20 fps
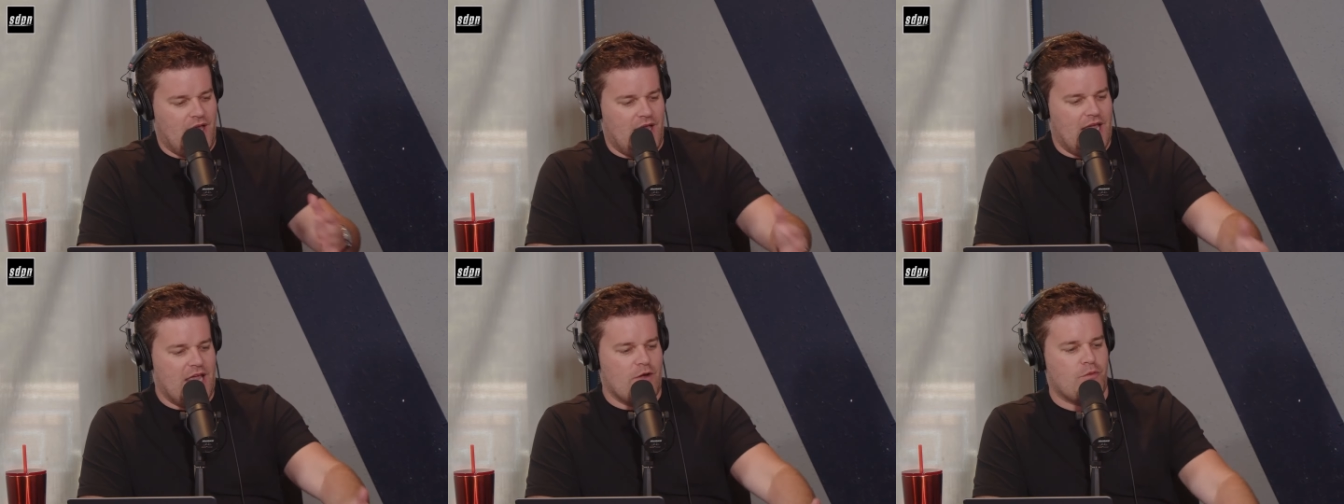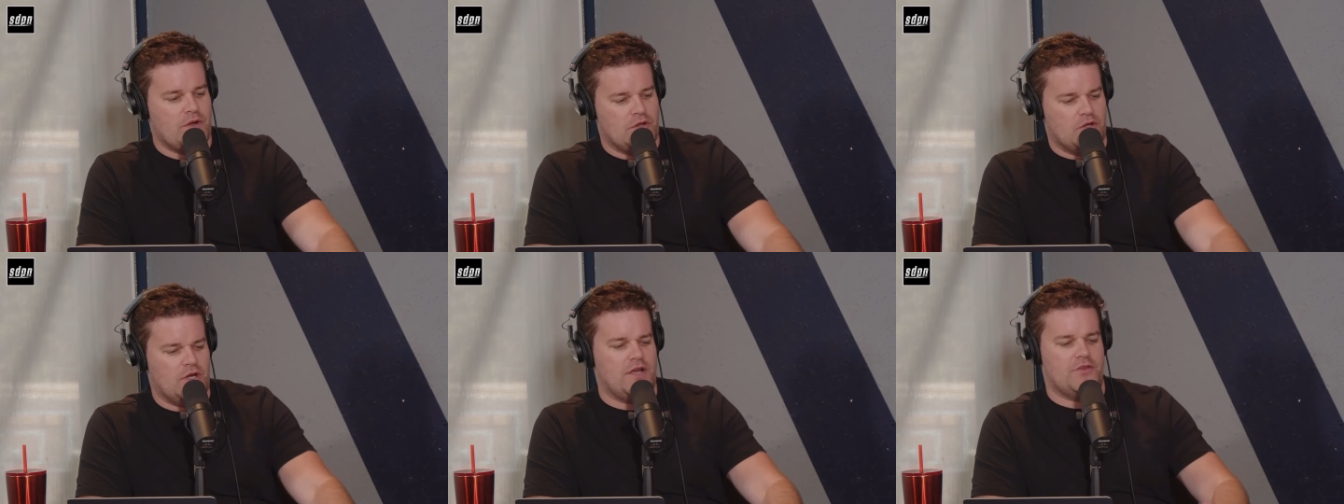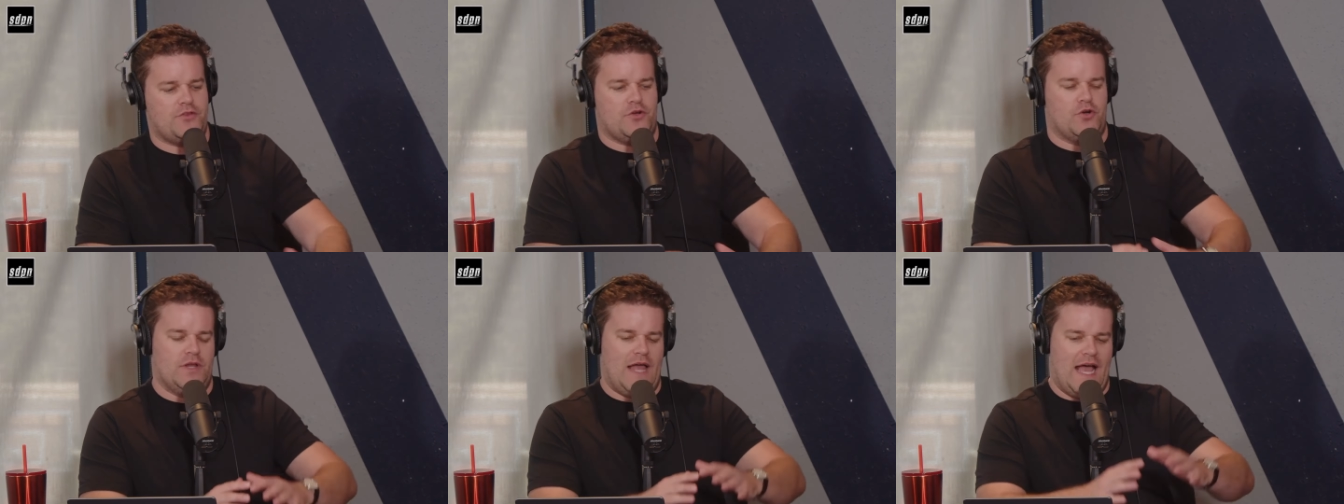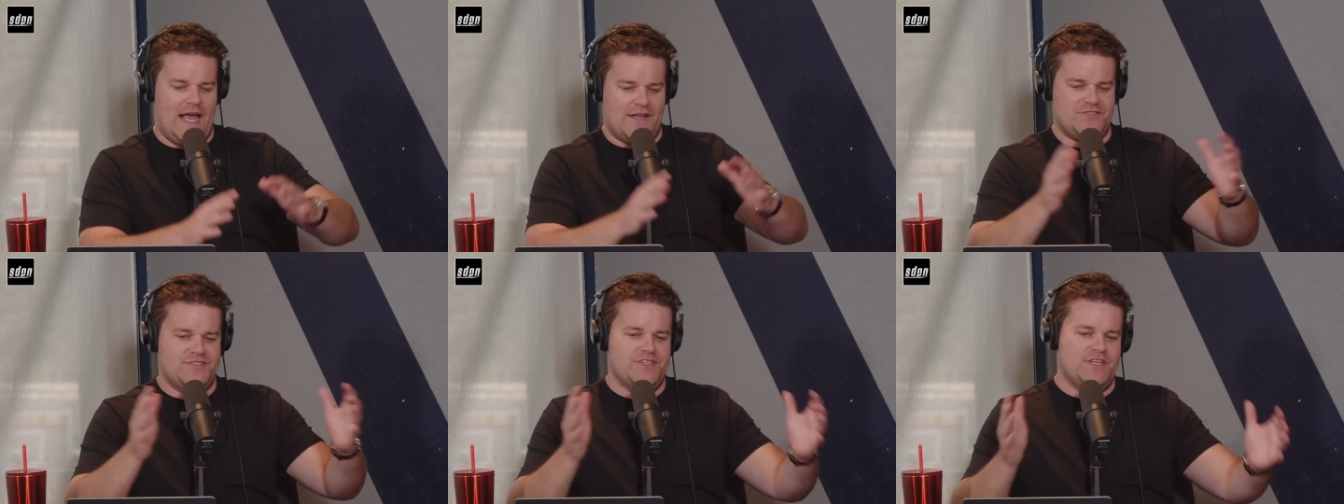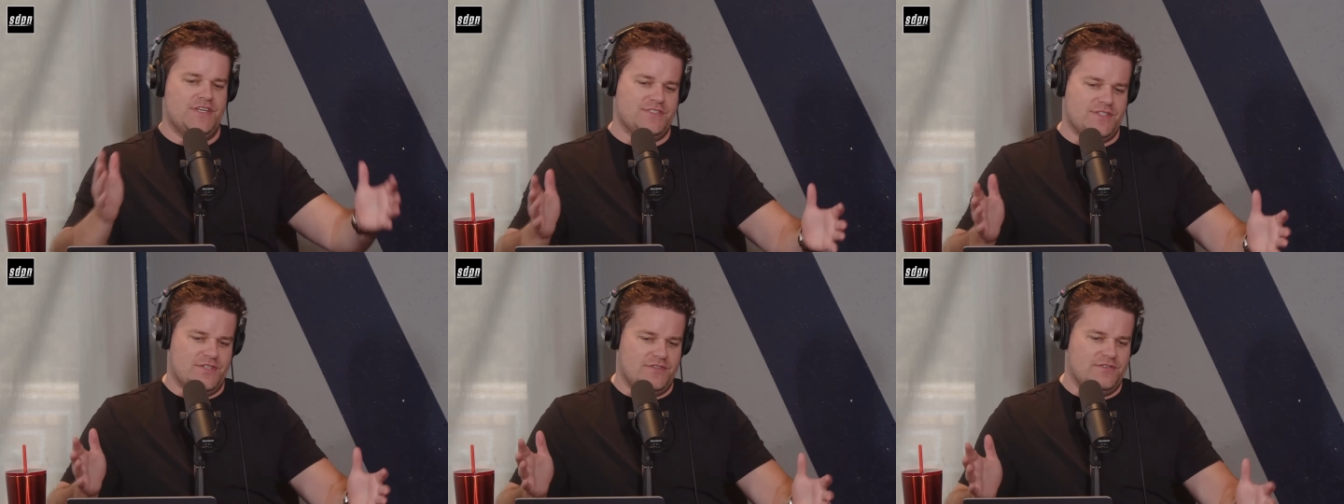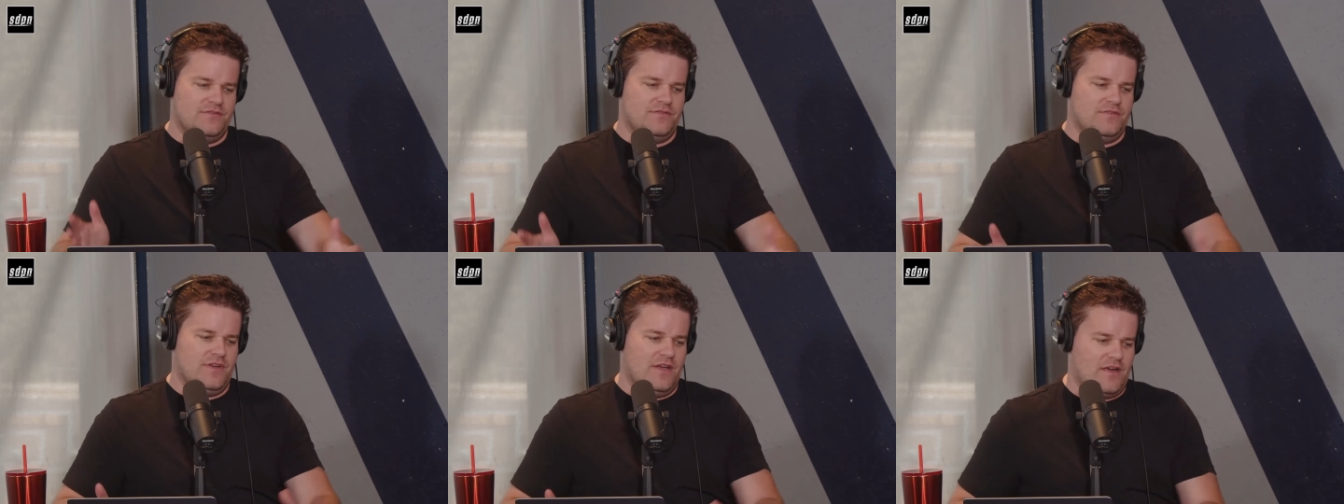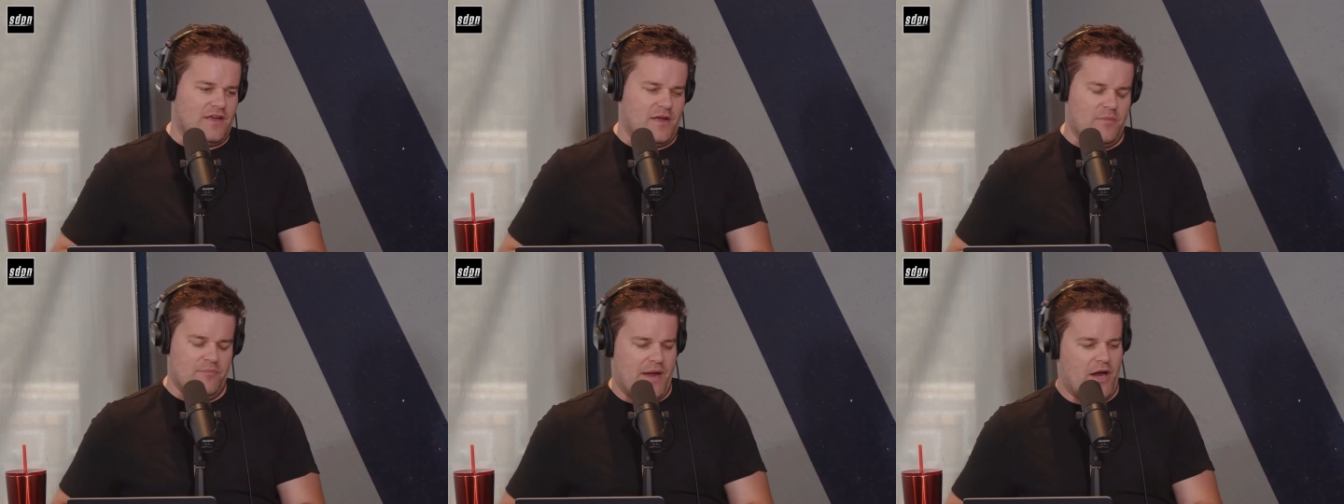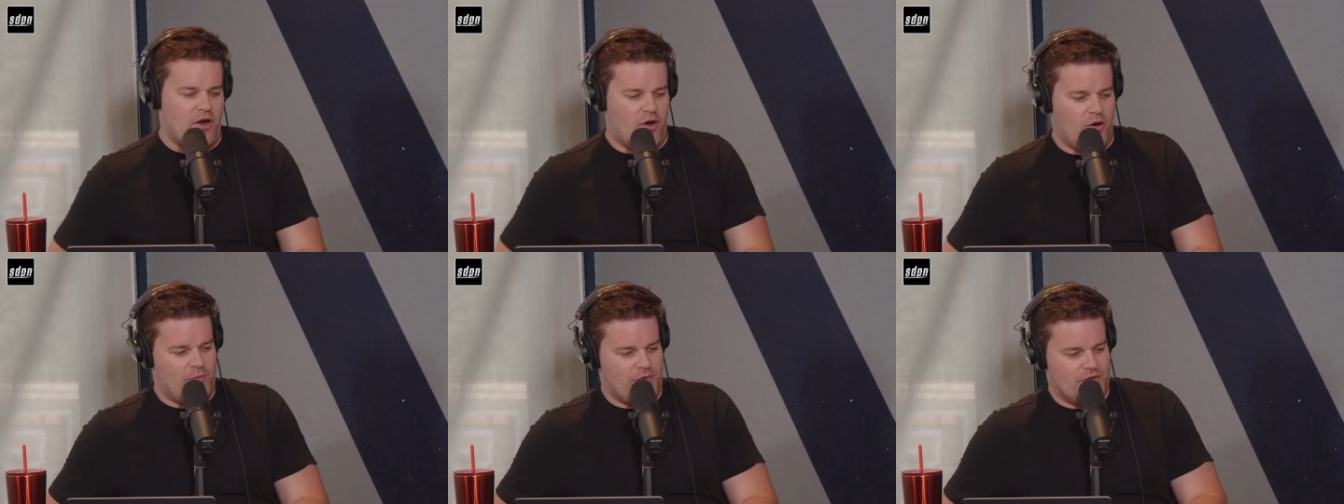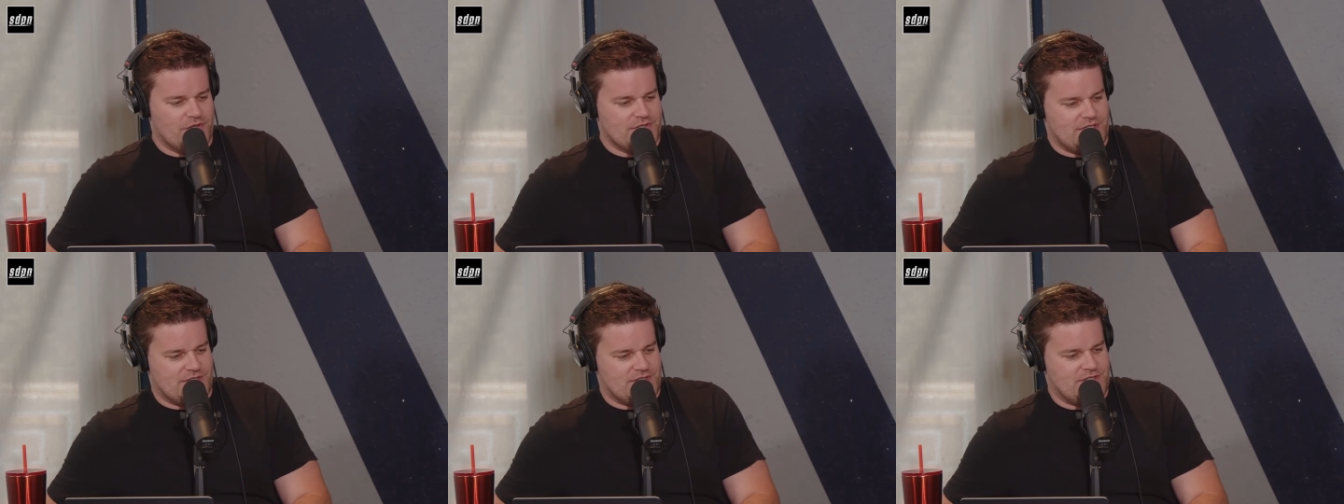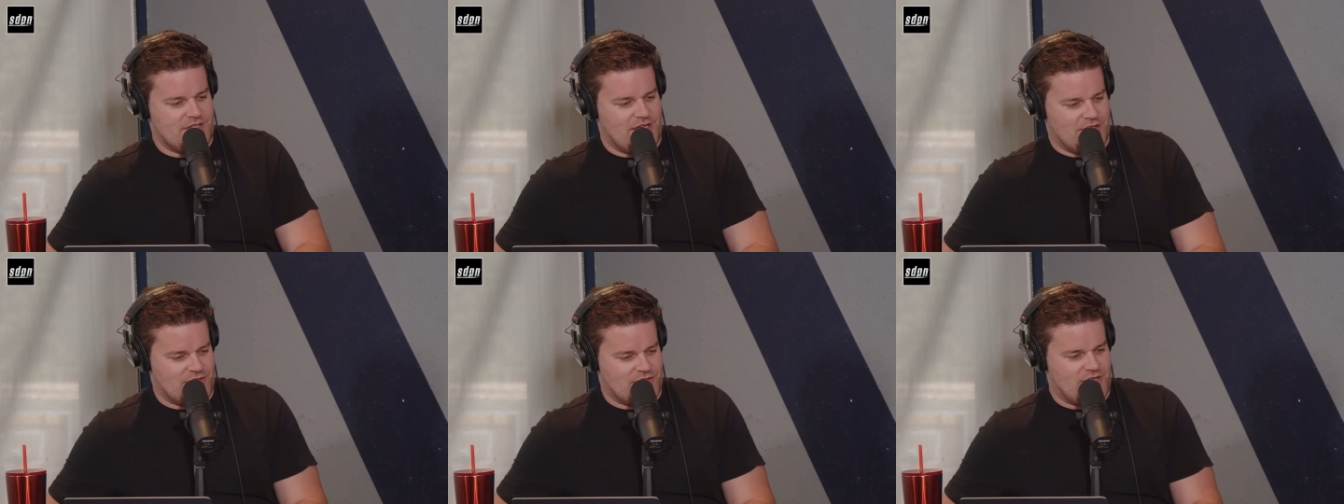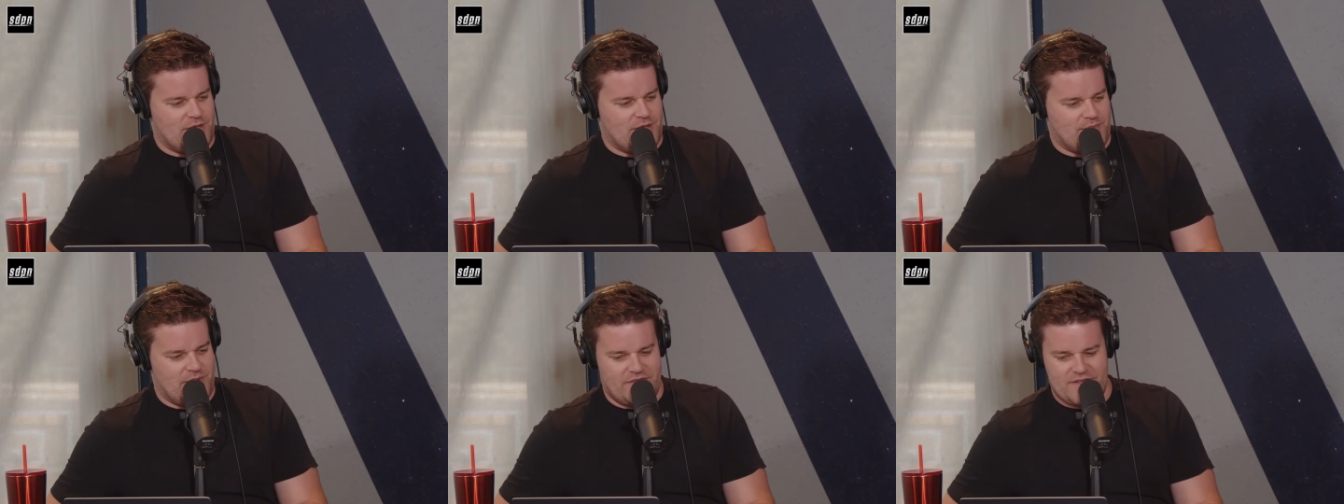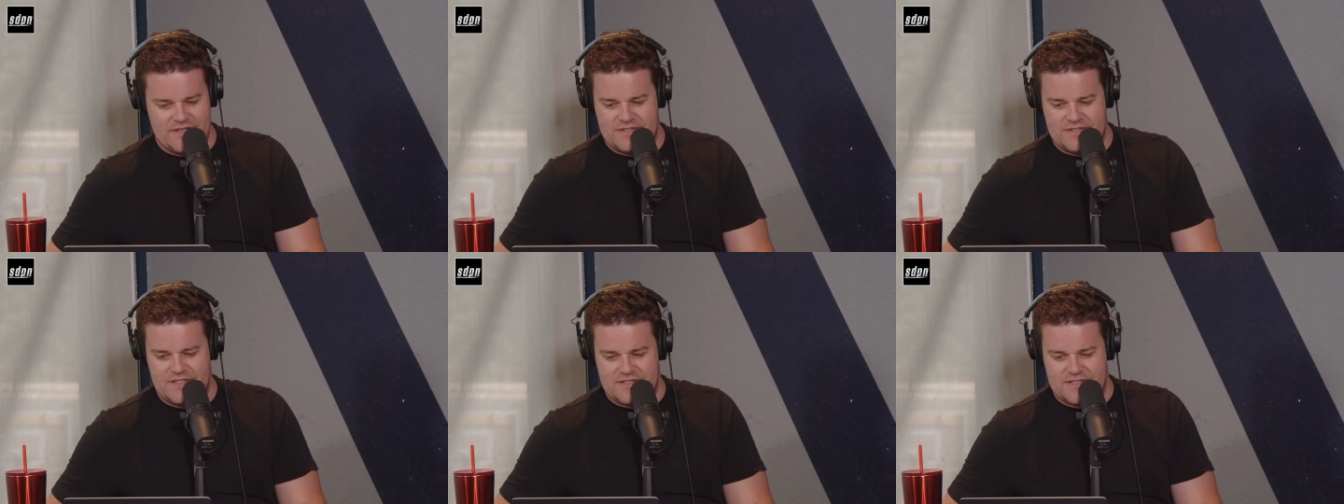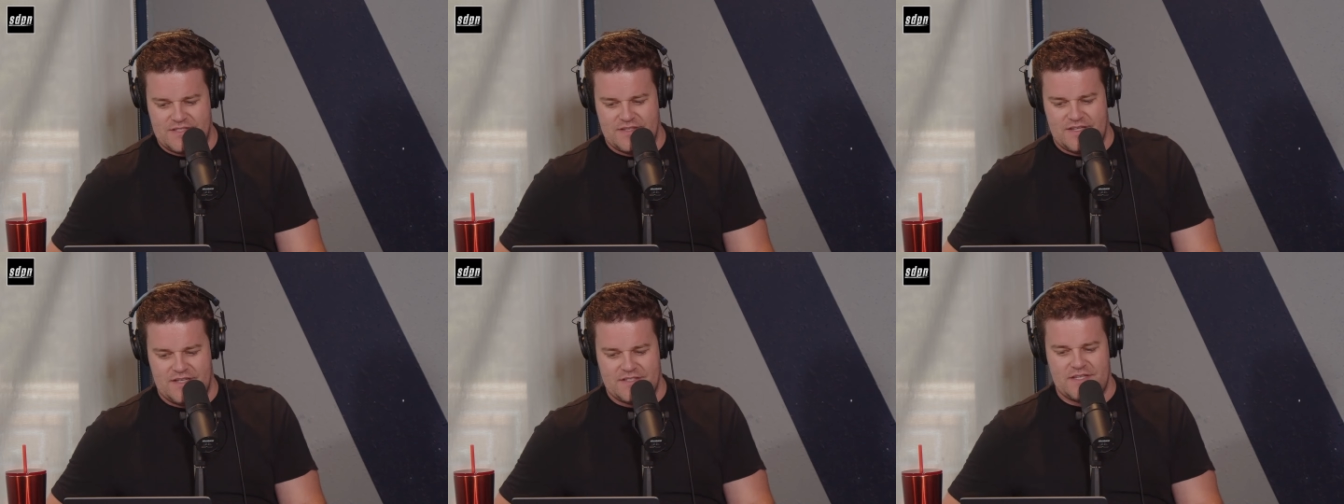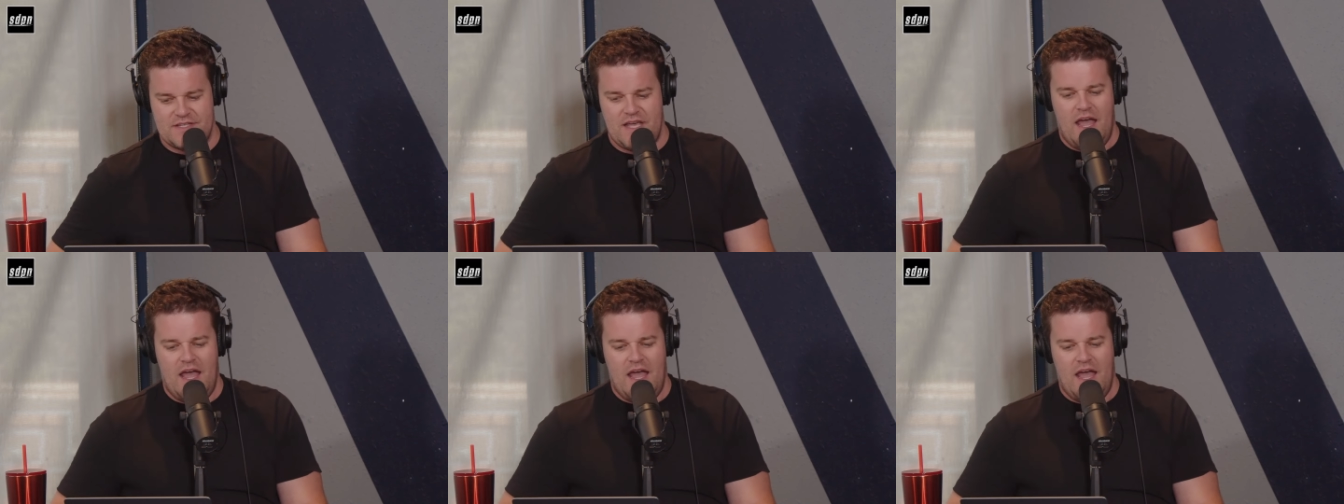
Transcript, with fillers: if we look at their last season comparables, it's going to be this, this, and this.